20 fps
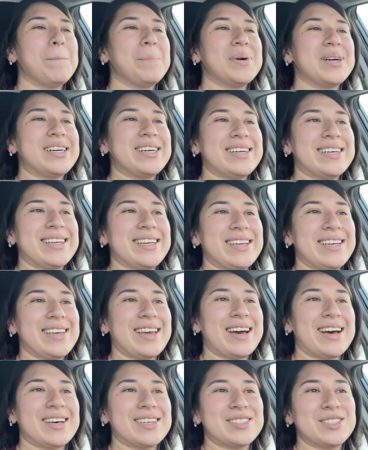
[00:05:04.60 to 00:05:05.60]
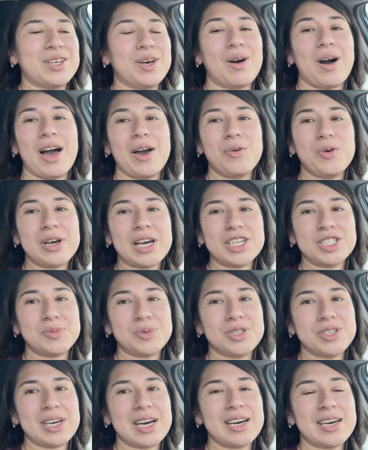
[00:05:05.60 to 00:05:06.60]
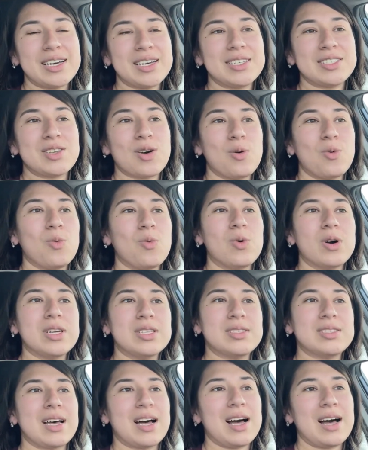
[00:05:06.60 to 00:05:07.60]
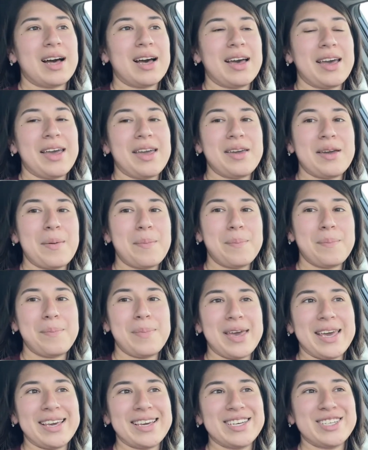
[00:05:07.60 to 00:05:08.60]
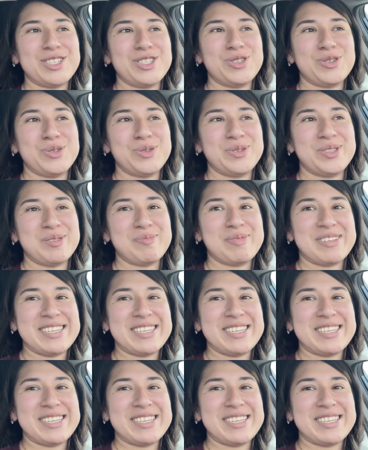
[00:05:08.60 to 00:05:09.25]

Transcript: but yeah, so I will catch up with you guys once I make it to the